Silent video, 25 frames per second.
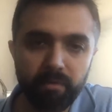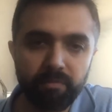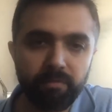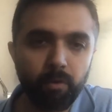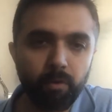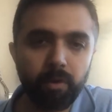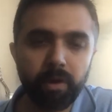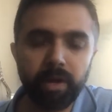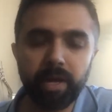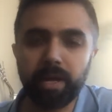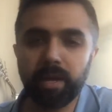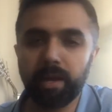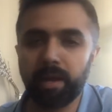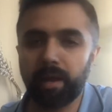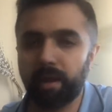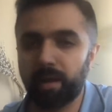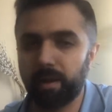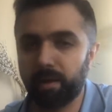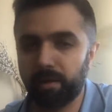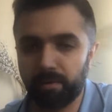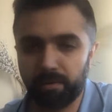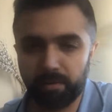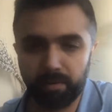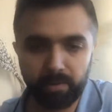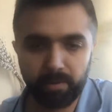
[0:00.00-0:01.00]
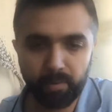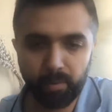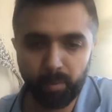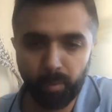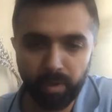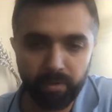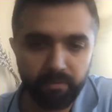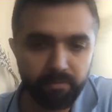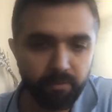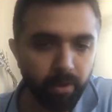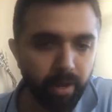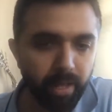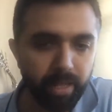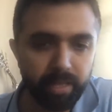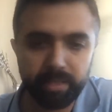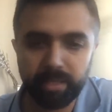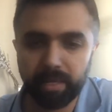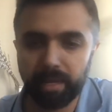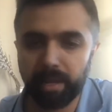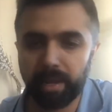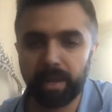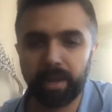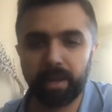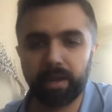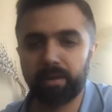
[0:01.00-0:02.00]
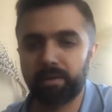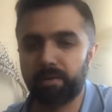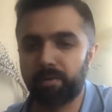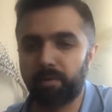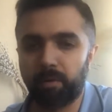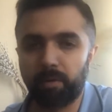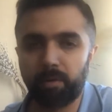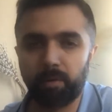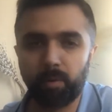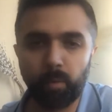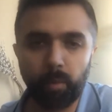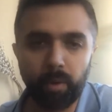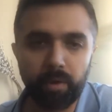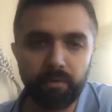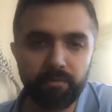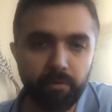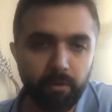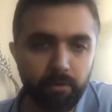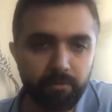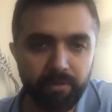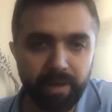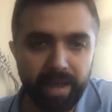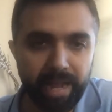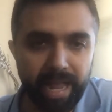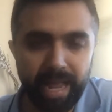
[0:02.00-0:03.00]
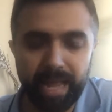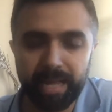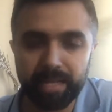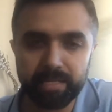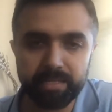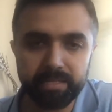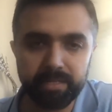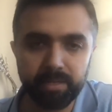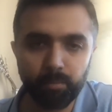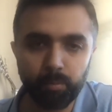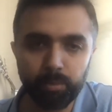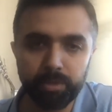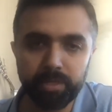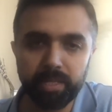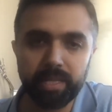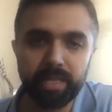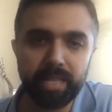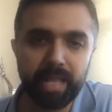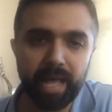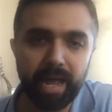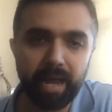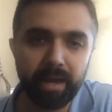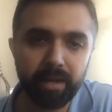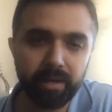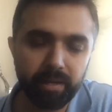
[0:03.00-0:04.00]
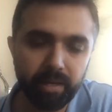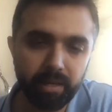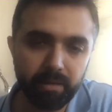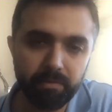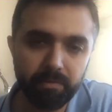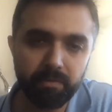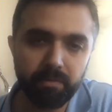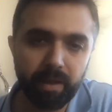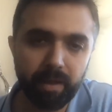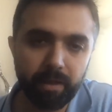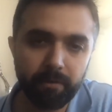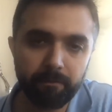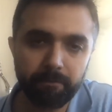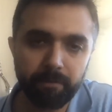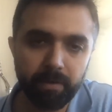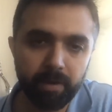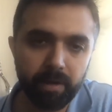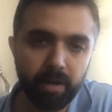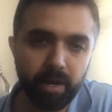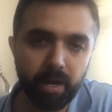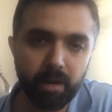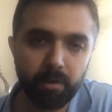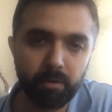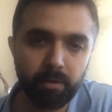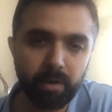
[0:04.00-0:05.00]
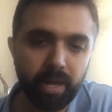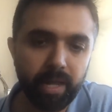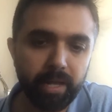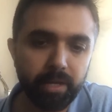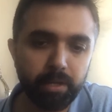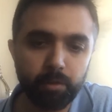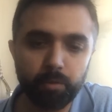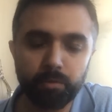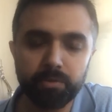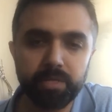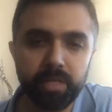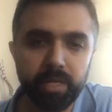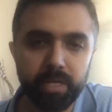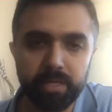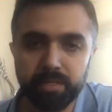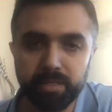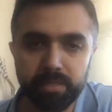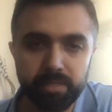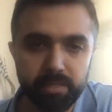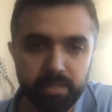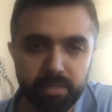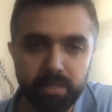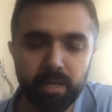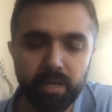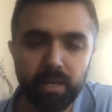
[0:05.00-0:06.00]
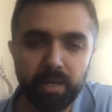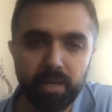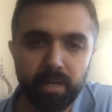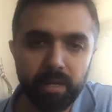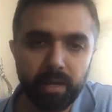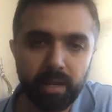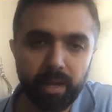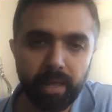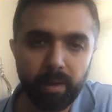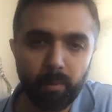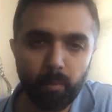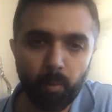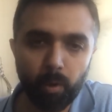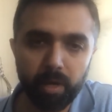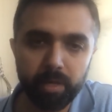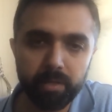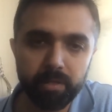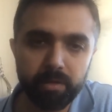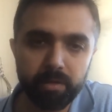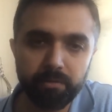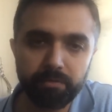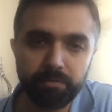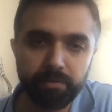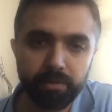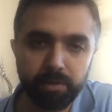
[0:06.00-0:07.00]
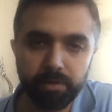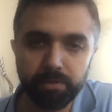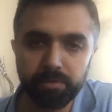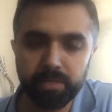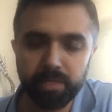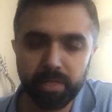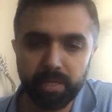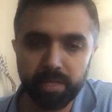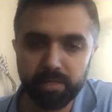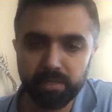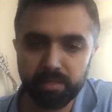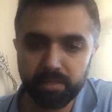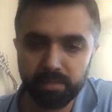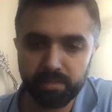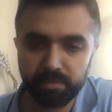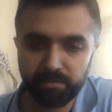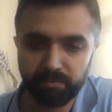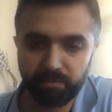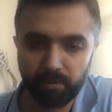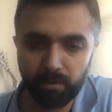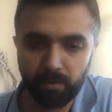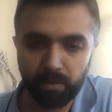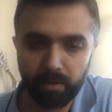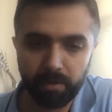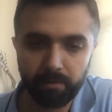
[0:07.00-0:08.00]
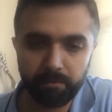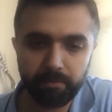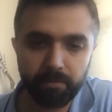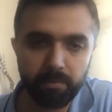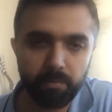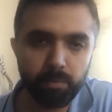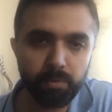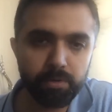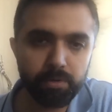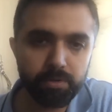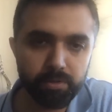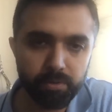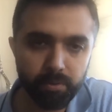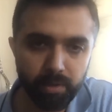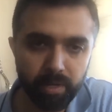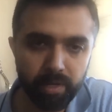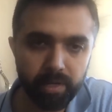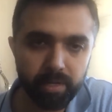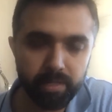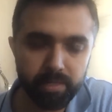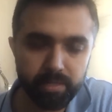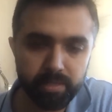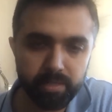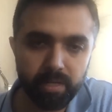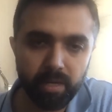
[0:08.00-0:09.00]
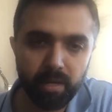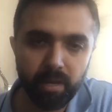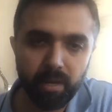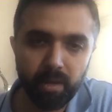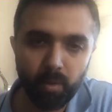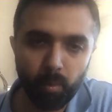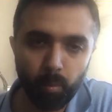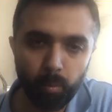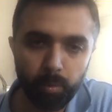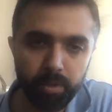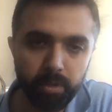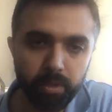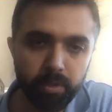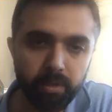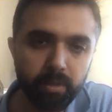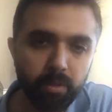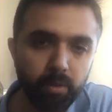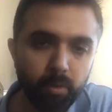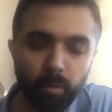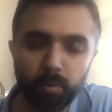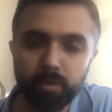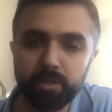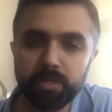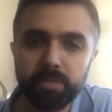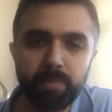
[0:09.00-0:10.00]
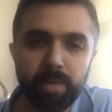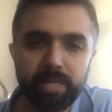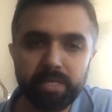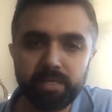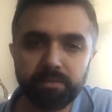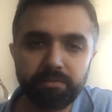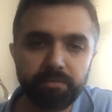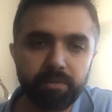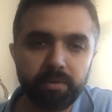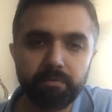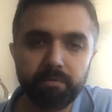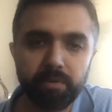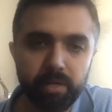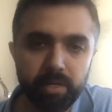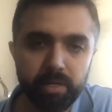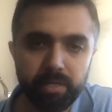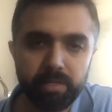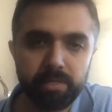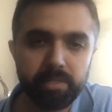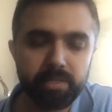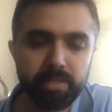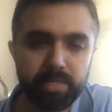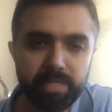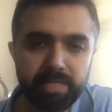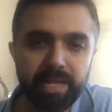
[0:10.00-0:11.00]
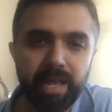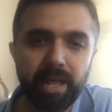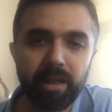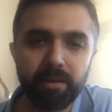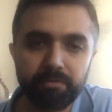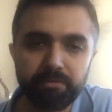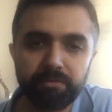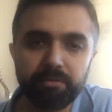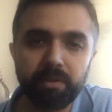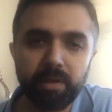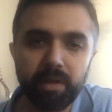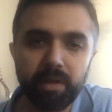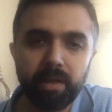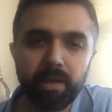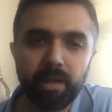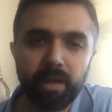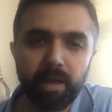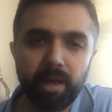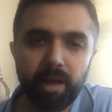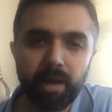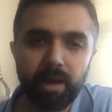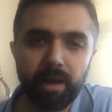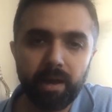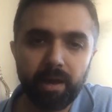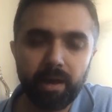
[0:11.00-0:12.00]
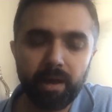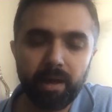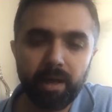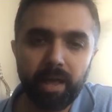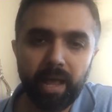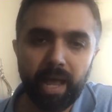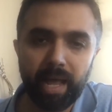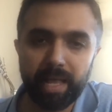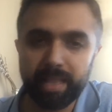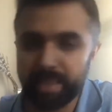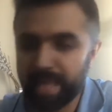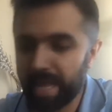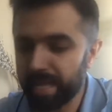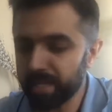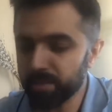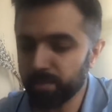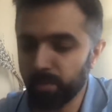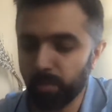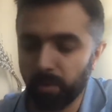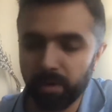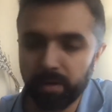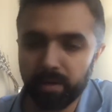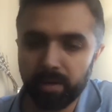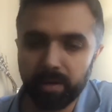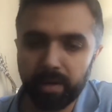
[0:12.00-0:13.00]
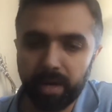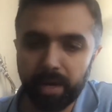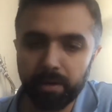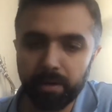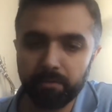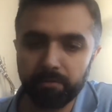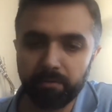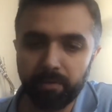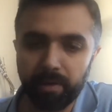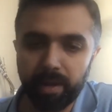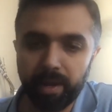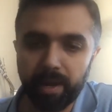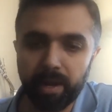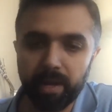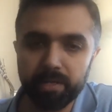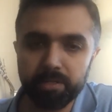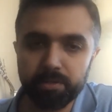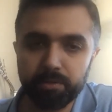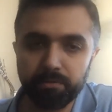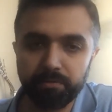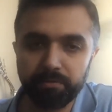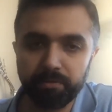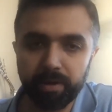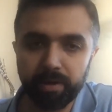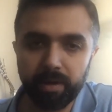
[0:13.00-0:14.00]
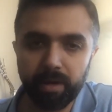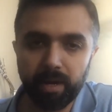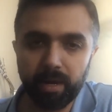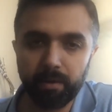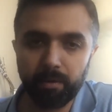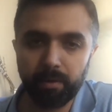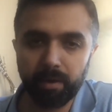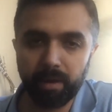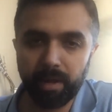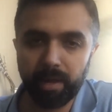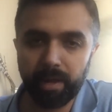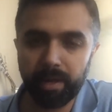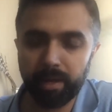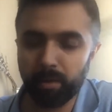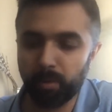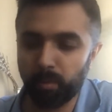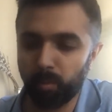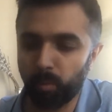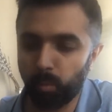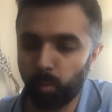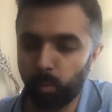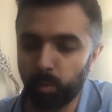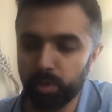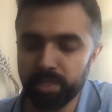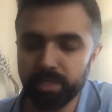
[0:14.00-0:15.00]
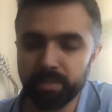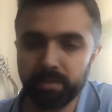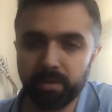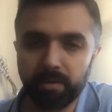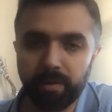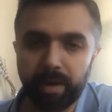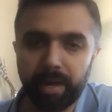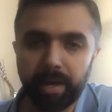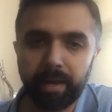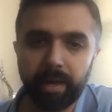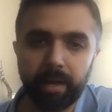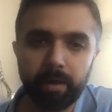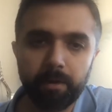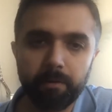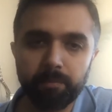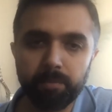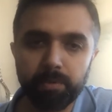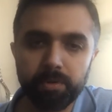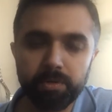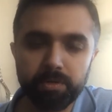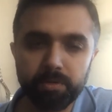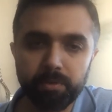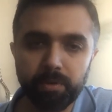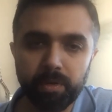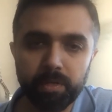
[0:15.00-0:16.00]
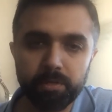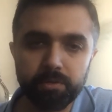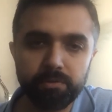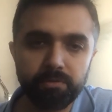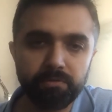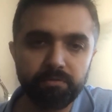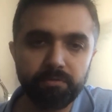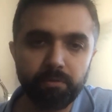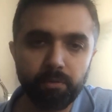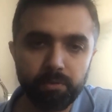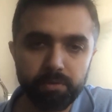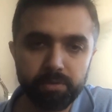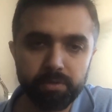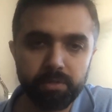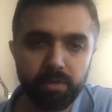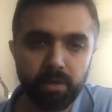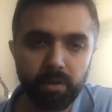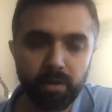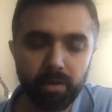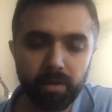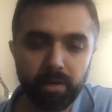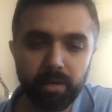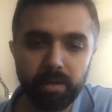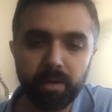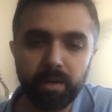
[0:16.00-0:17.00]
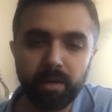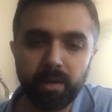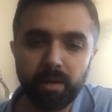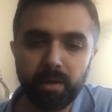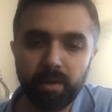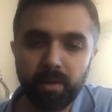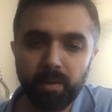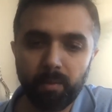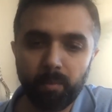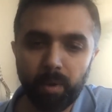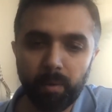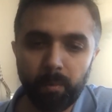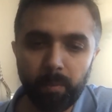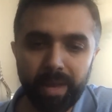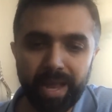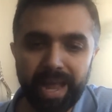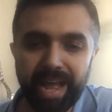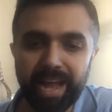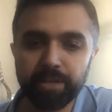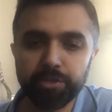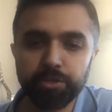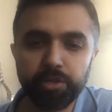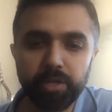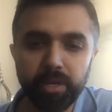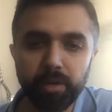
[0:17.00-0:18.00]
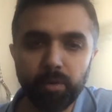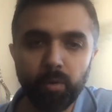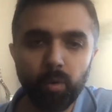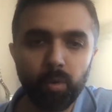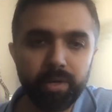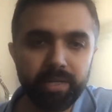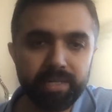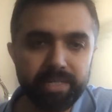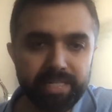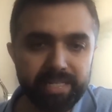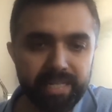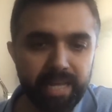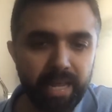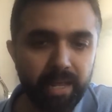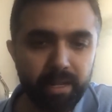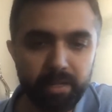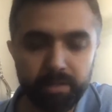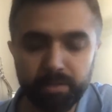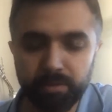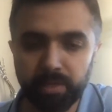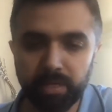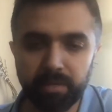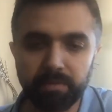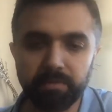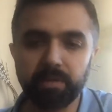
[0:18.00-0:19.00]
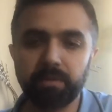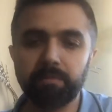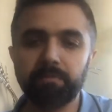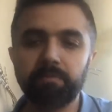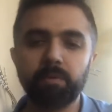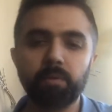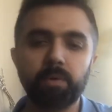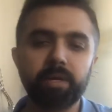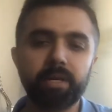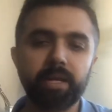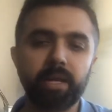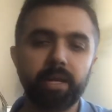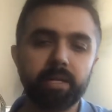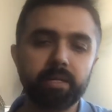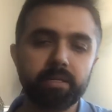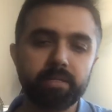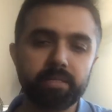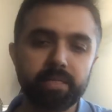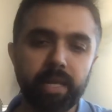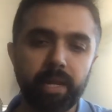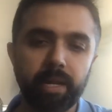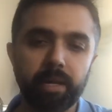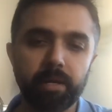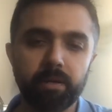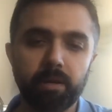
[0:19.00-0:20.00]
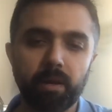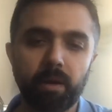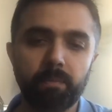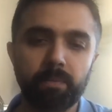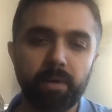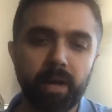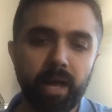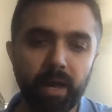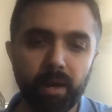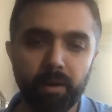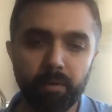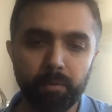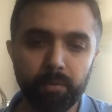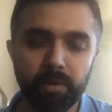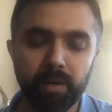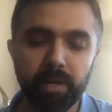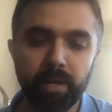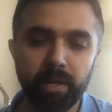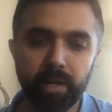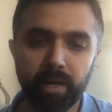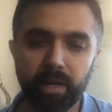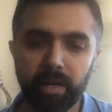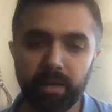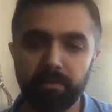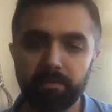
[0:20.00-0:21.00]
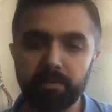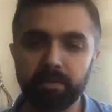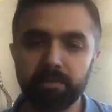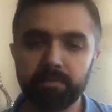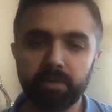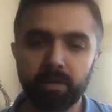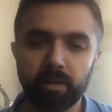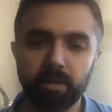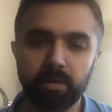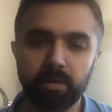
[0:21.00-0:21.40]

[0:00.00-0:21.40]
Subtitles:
for retail, or quid for healthcare, or quid for finance. And within that, even like figured out like use cases, like what are the different use cases for different personas within those specific verticals itself. And that's what kind of led us to figure out like which are the right kind of personas to focus on when we actually go and sell. So even if you were selling top down, even if the